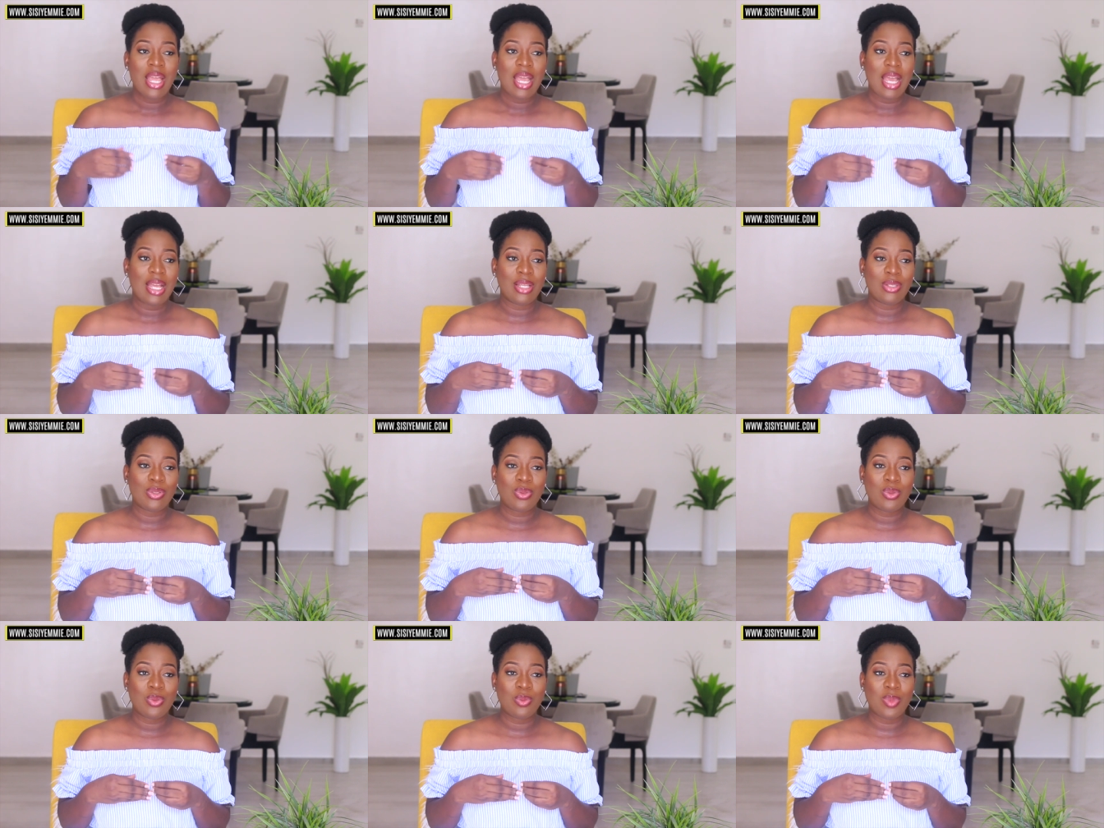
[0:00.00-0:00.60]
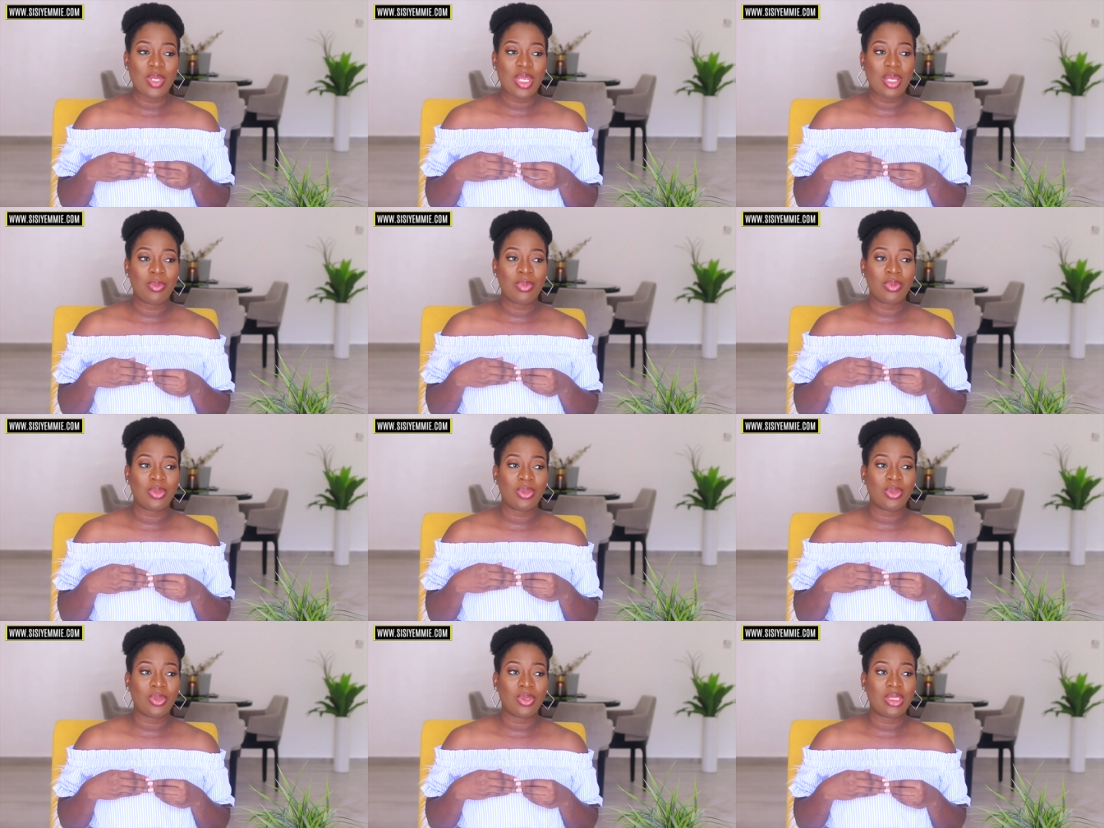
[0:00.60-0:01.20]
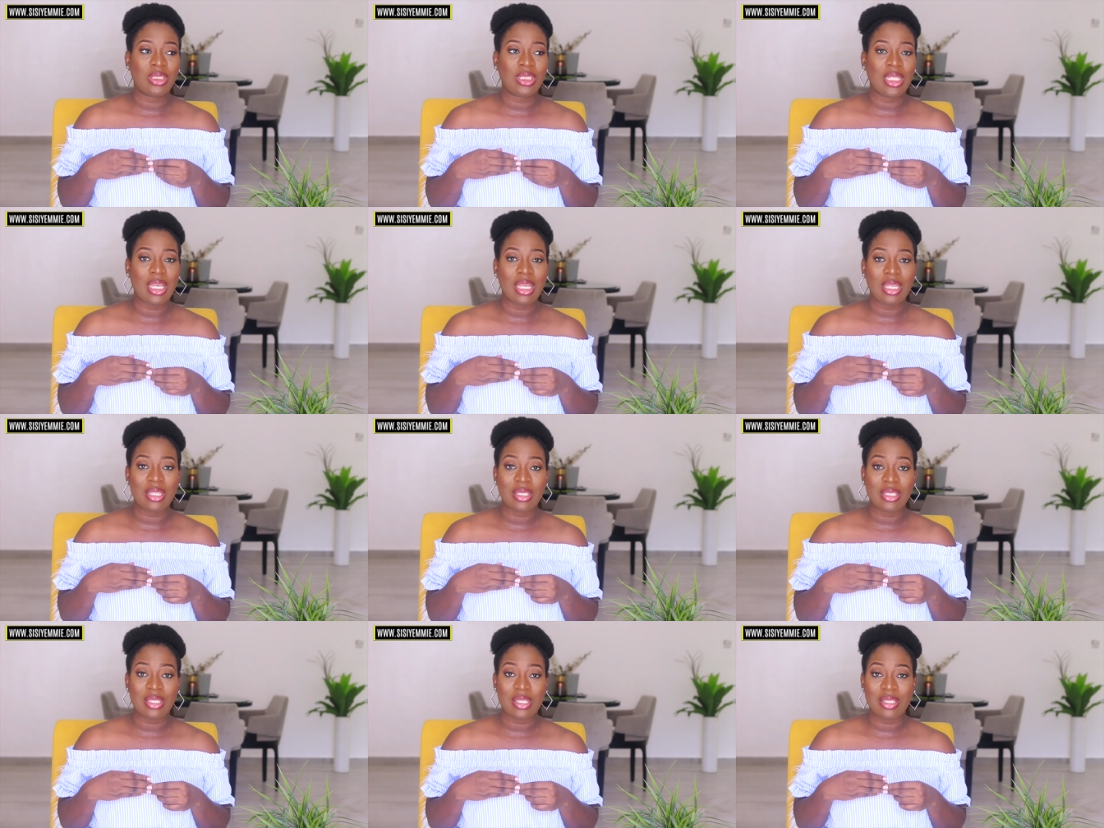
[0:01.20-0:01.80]
and to be able to
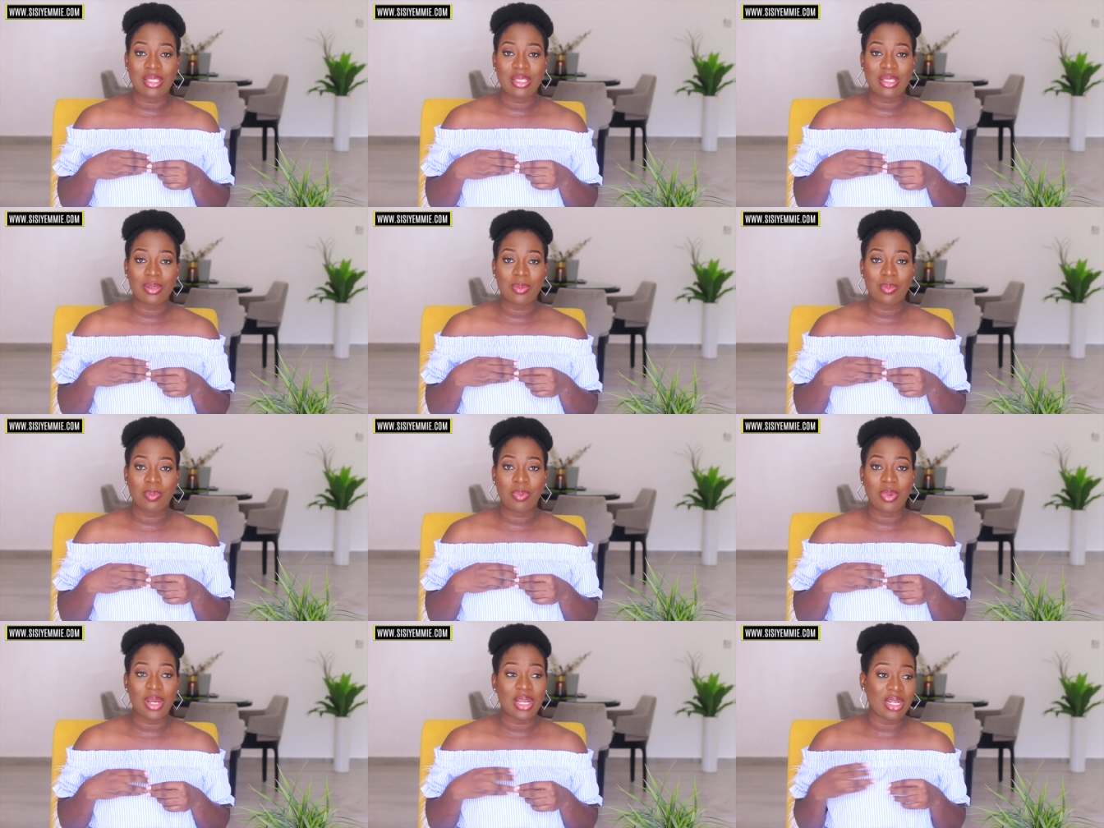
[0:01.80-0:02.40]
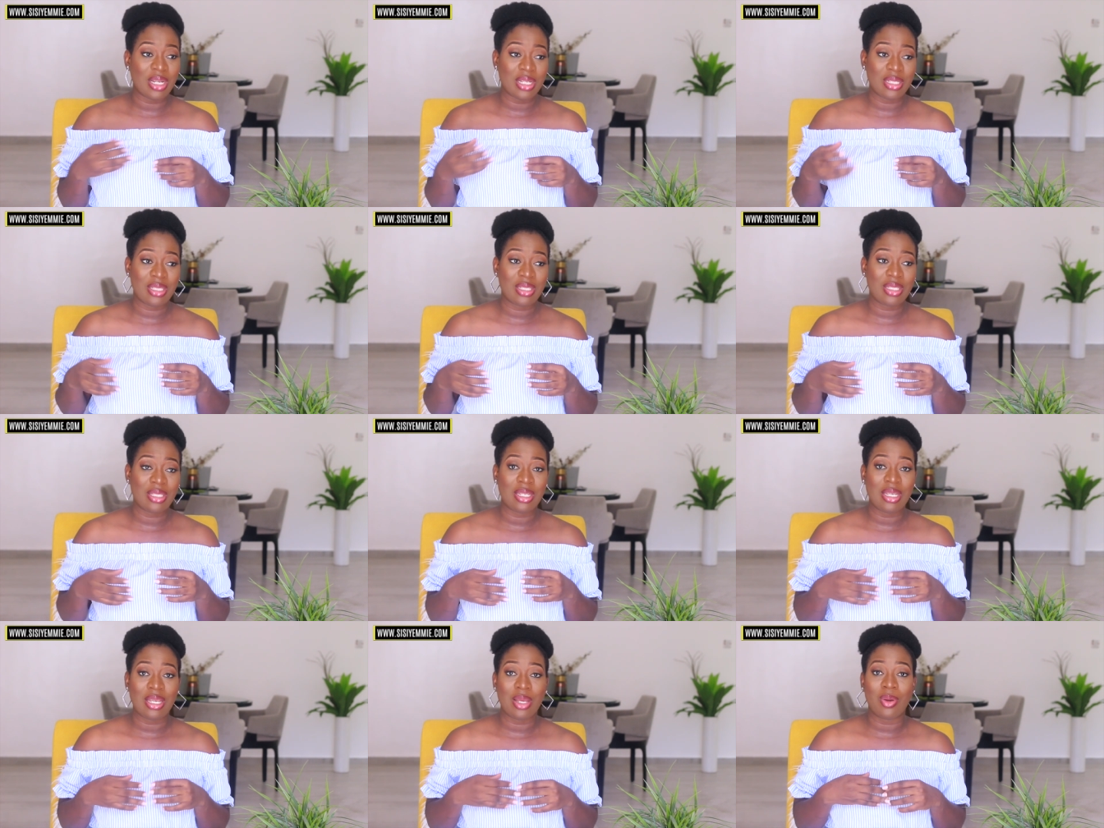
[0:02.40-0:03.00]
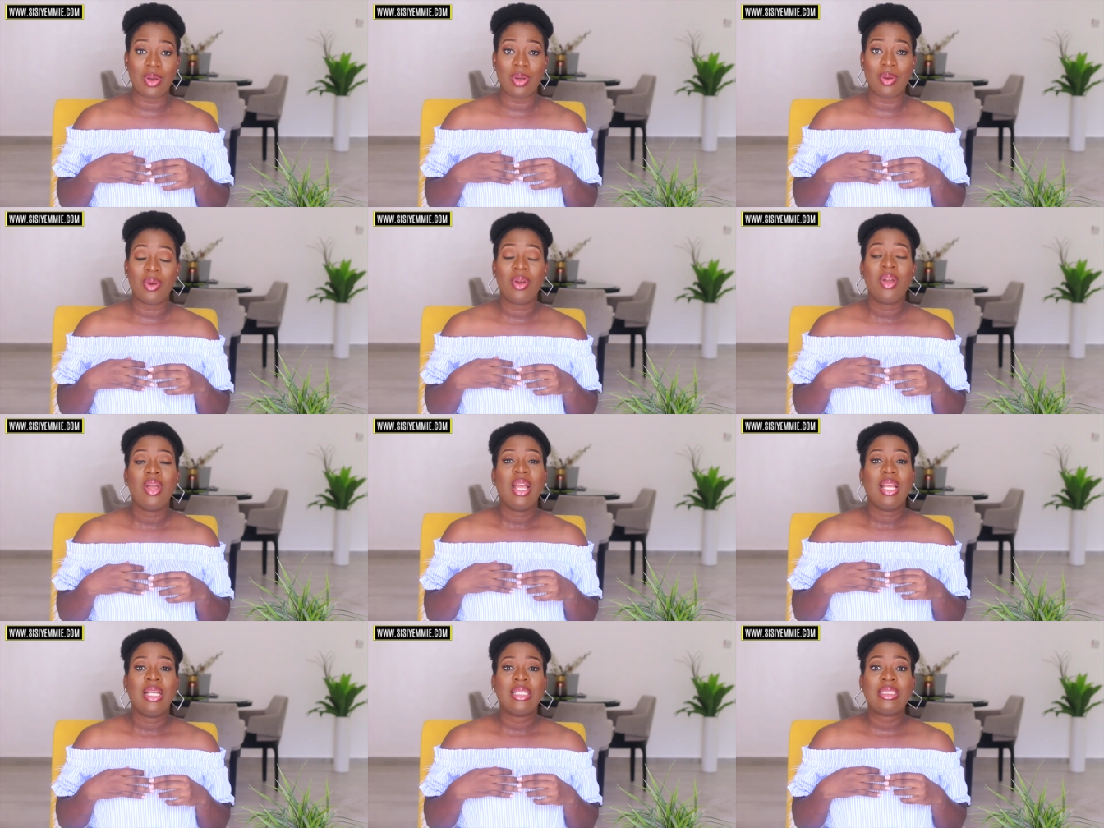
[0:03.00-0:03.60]
take this pregnancy or
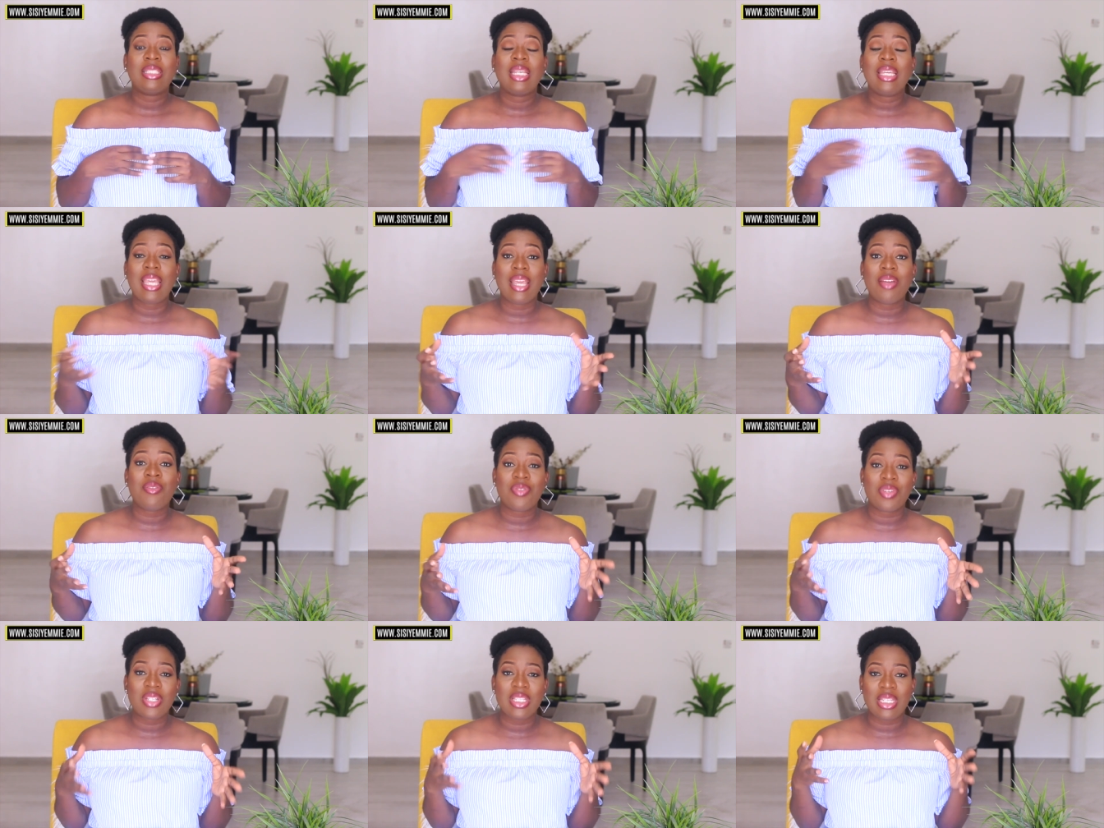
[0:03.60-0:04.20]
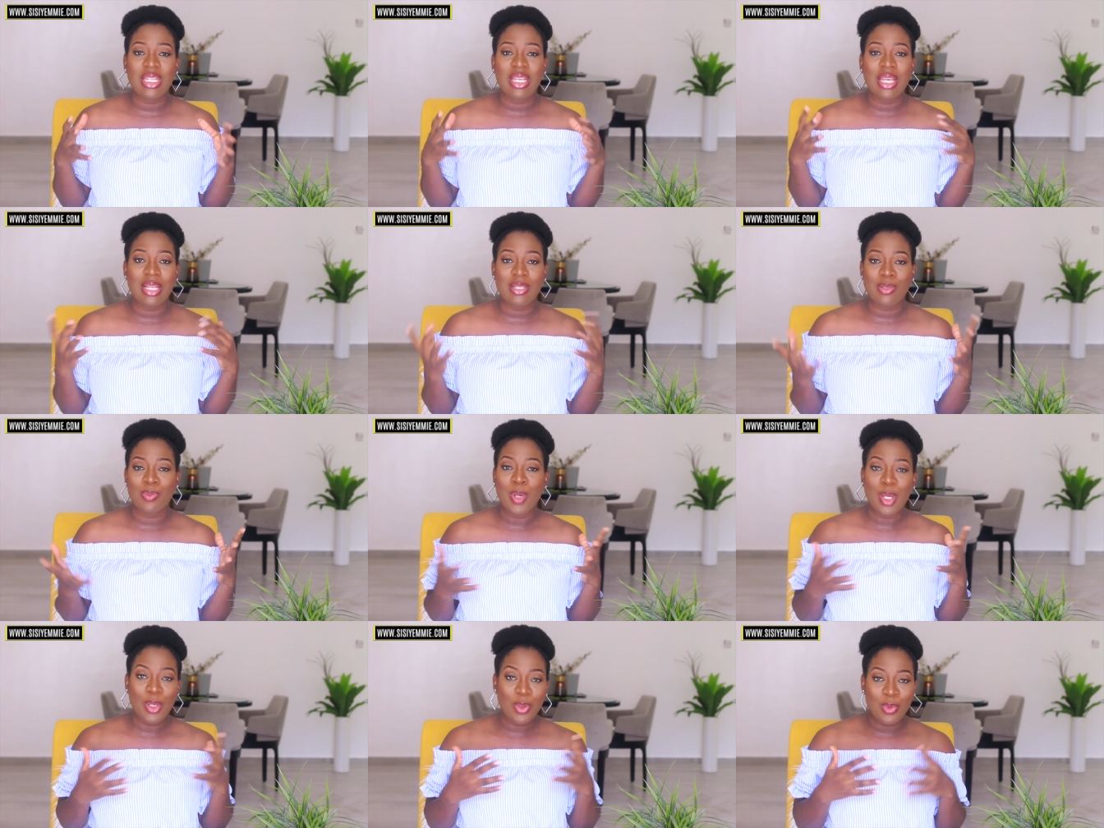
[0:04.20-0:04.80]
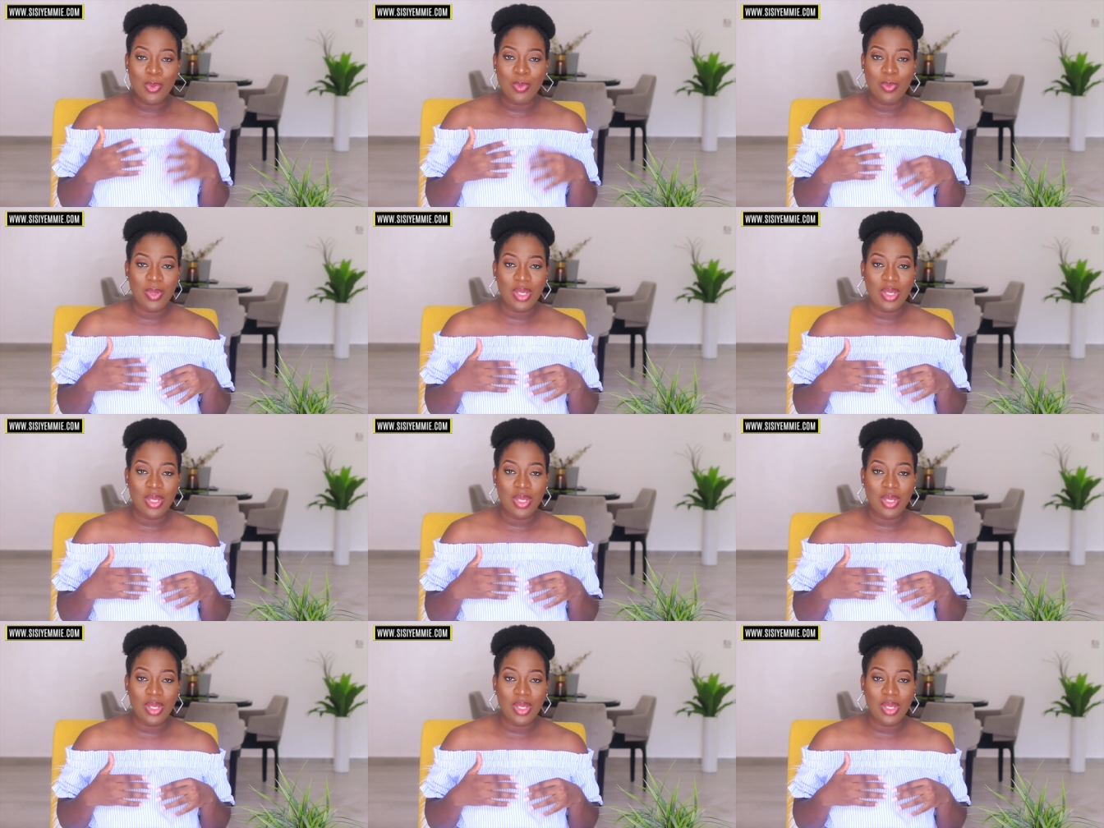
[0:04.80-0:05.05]
take every day at my own